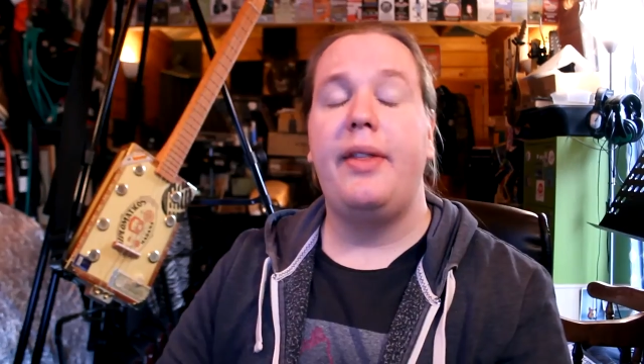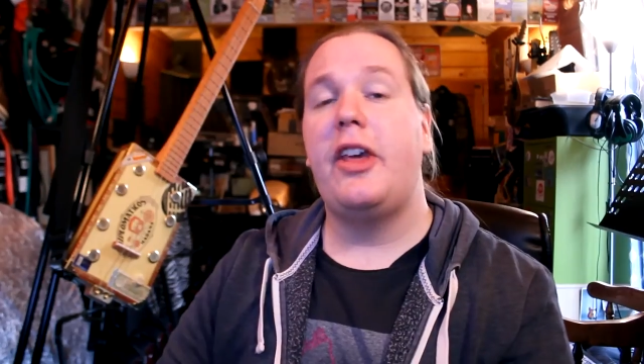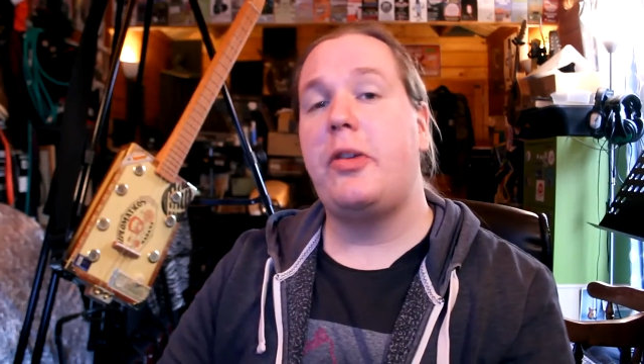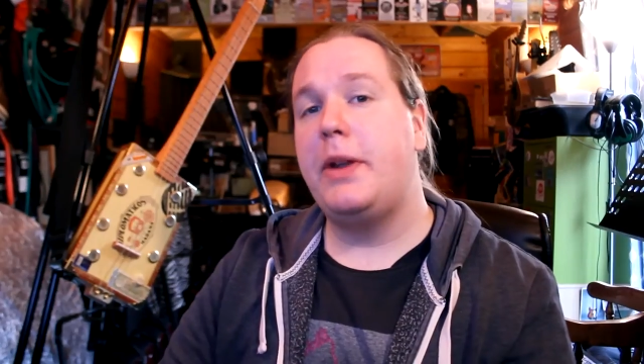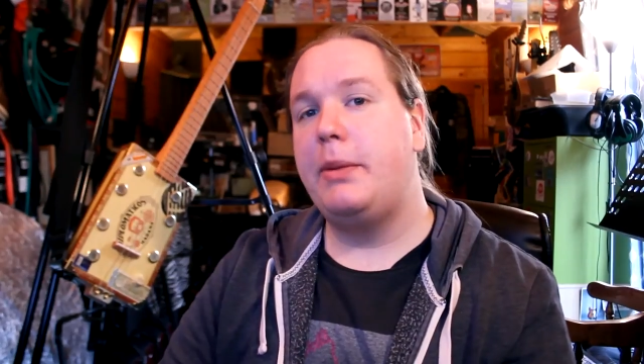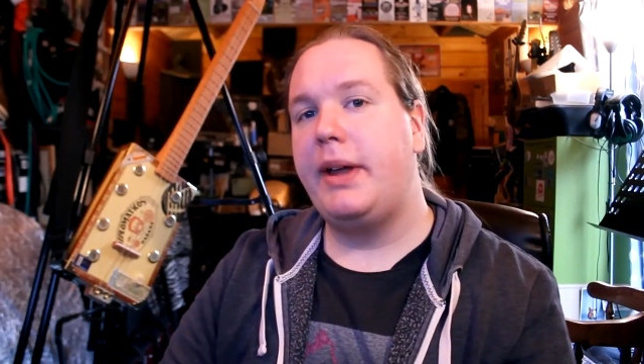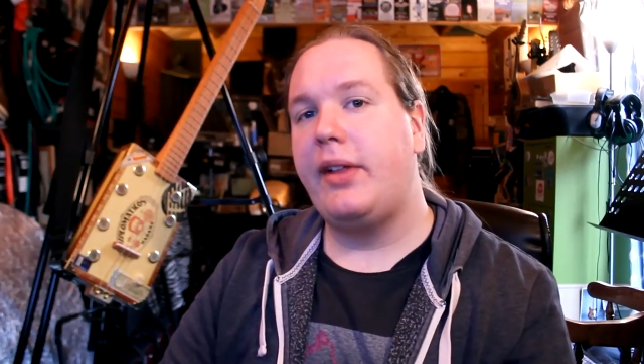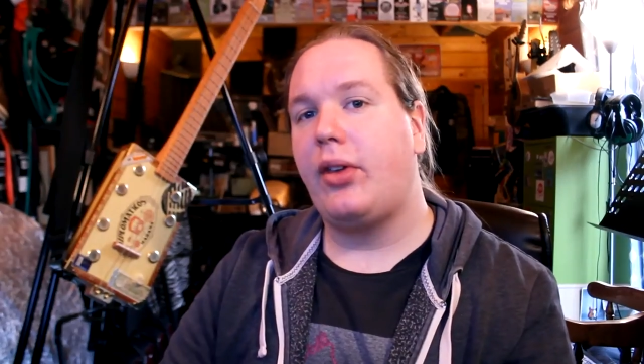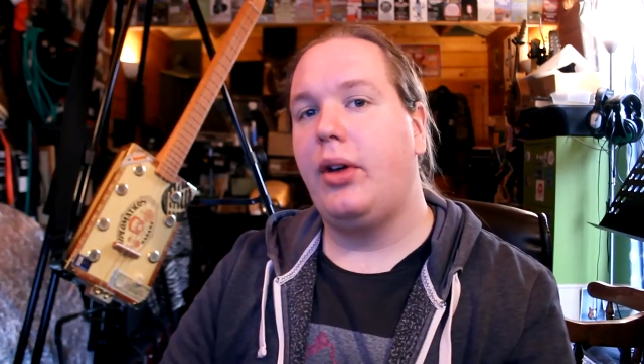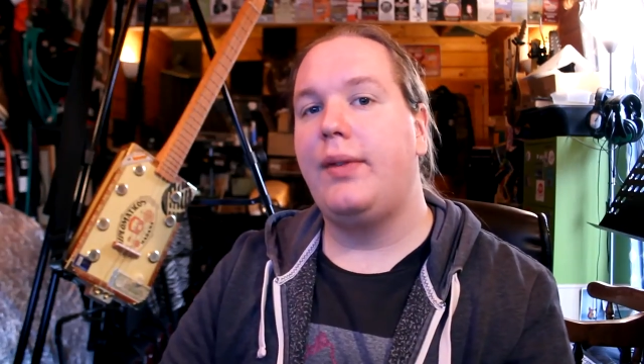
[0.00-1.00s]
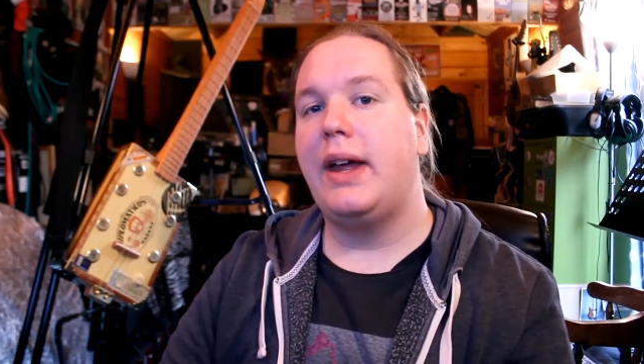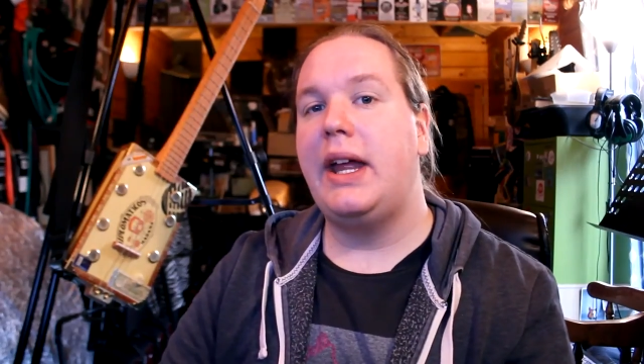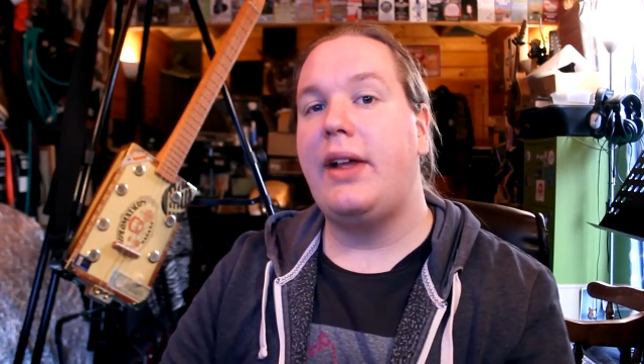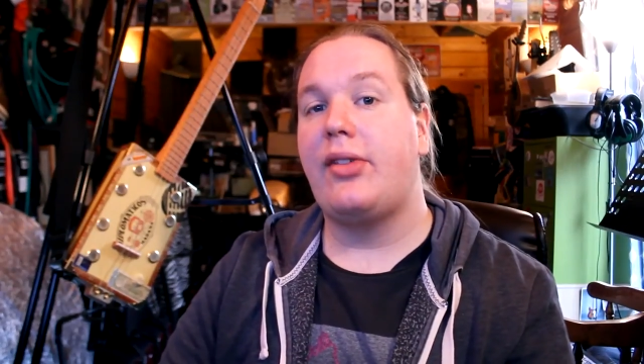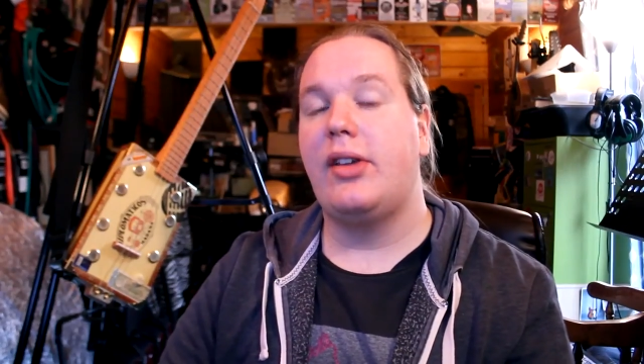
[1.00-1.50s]
There's been a bit of
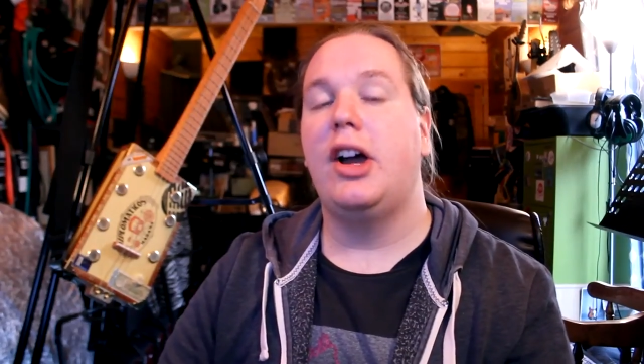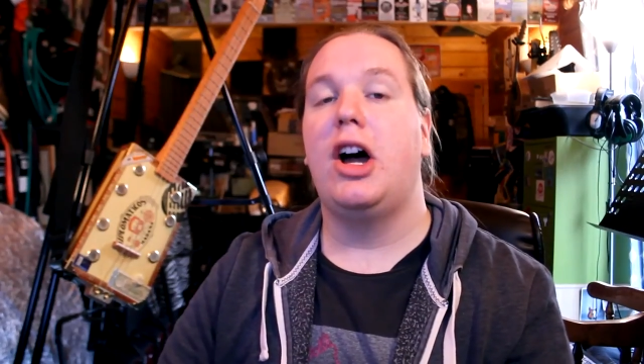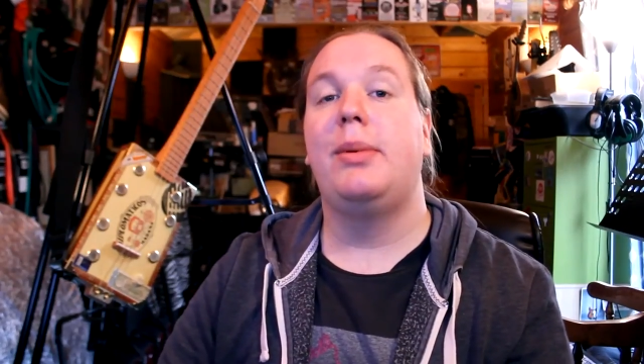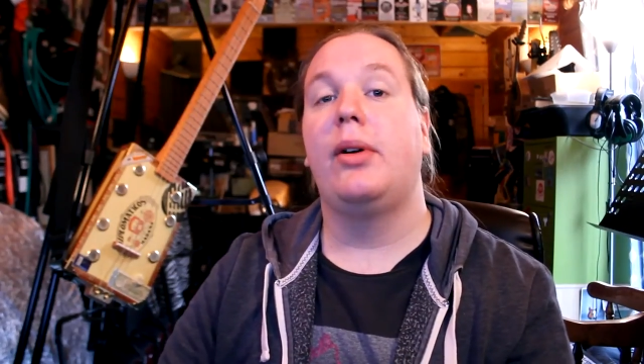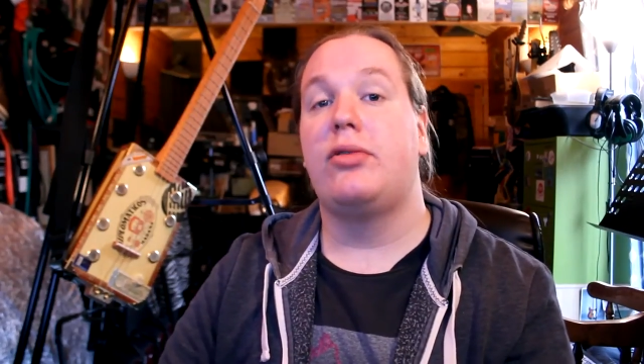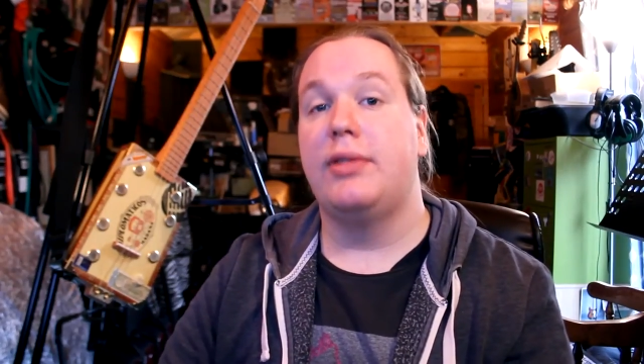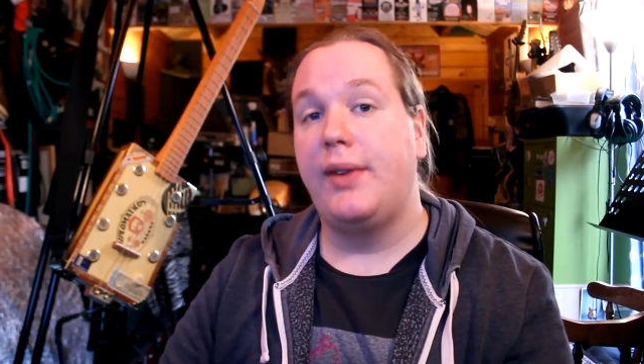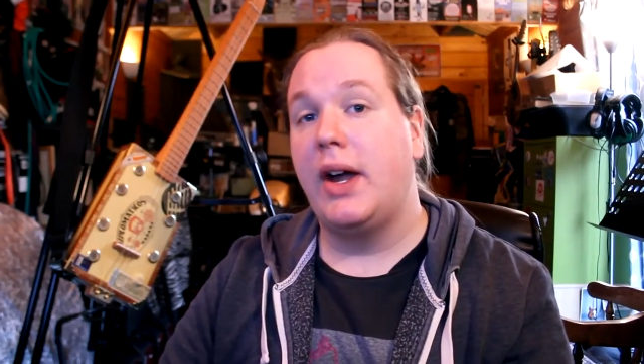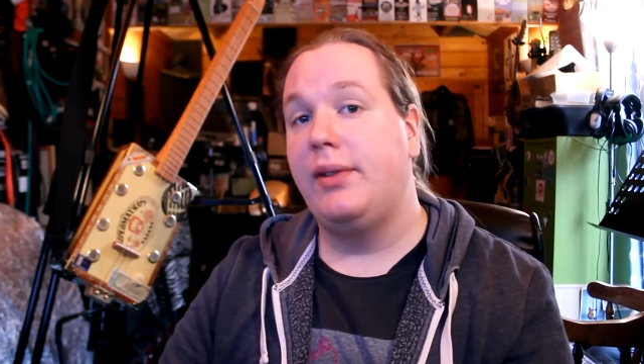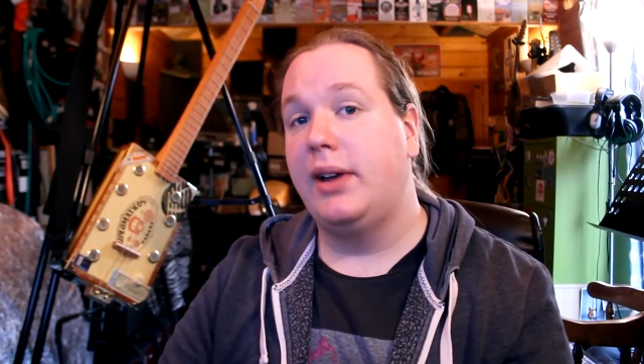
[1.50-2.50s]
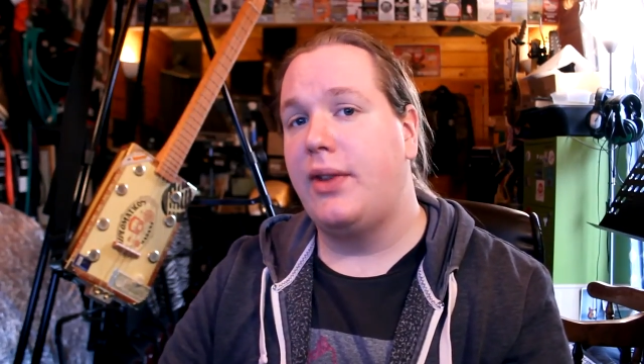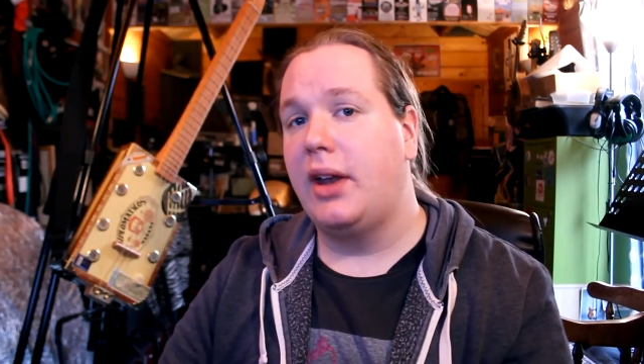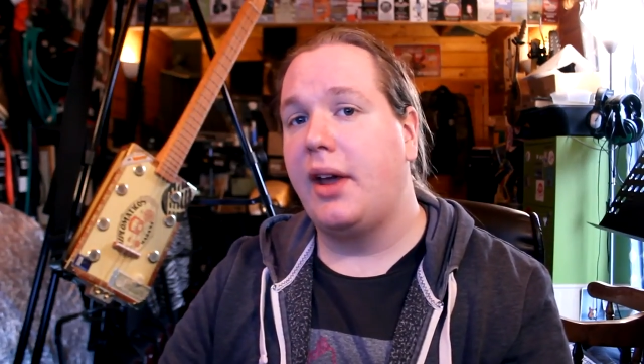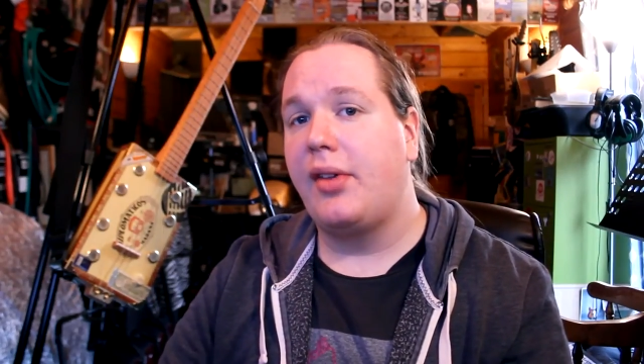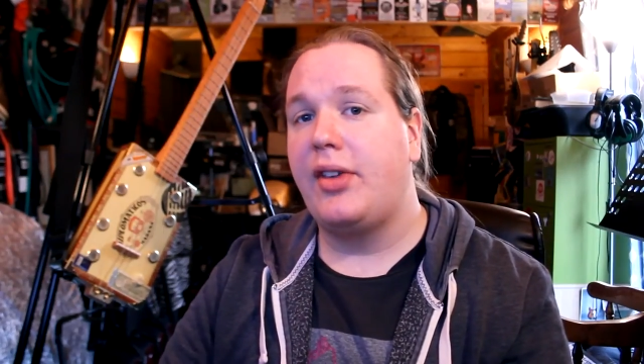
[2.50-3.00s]
a cigar box revival in the
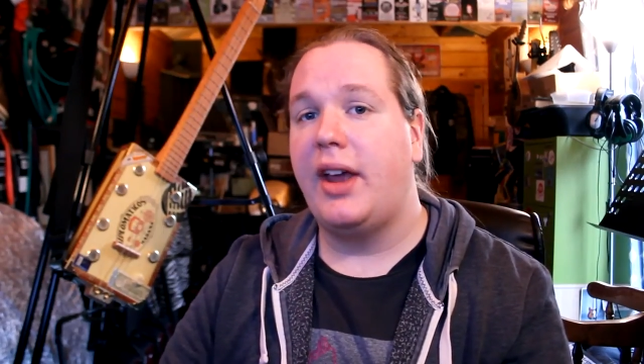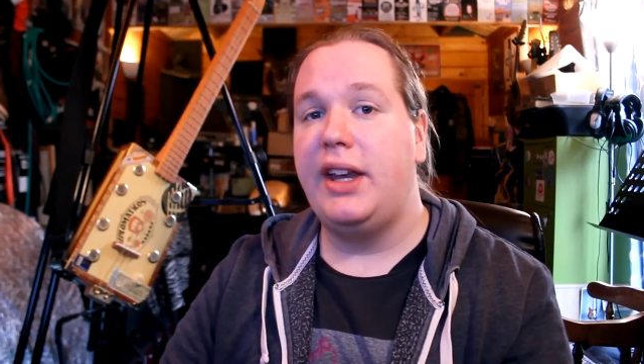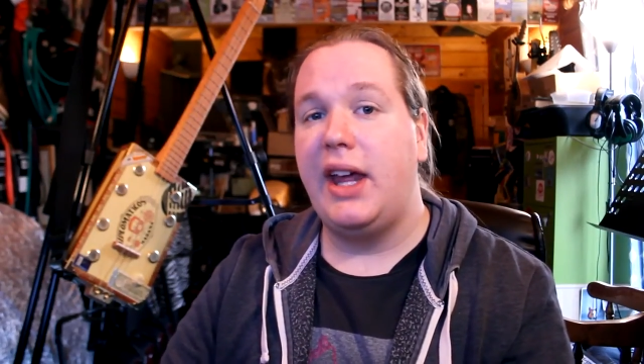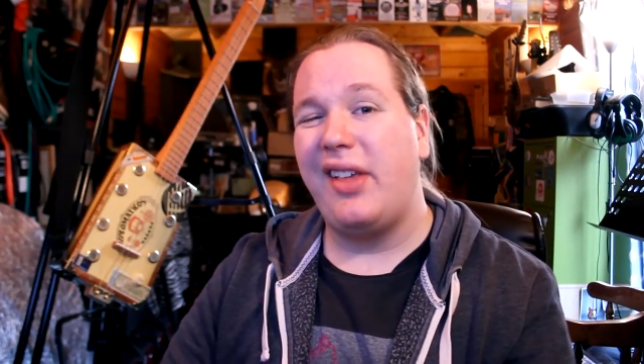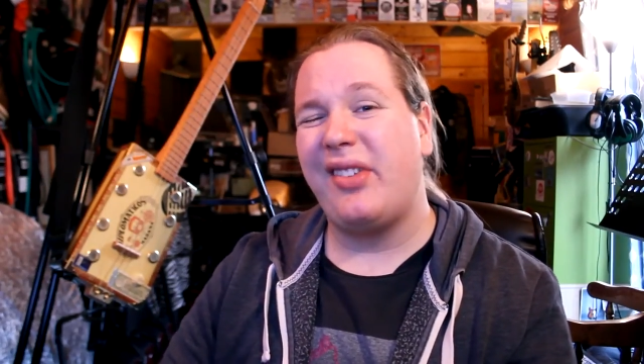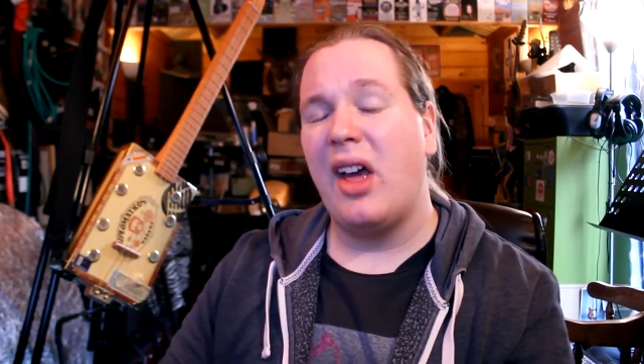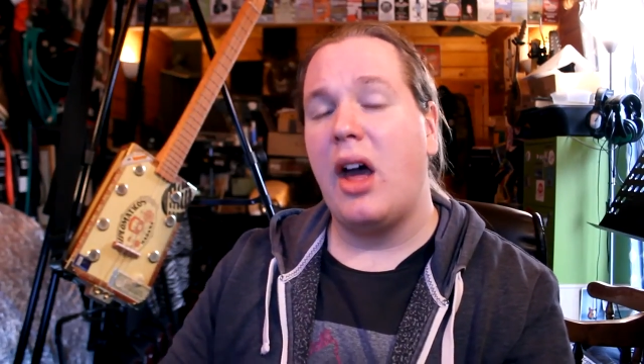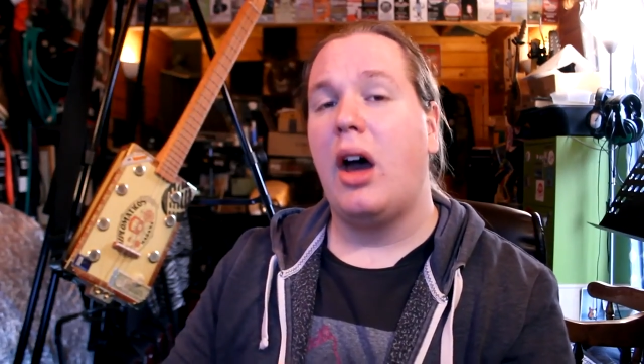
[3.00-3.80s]
last 10 years.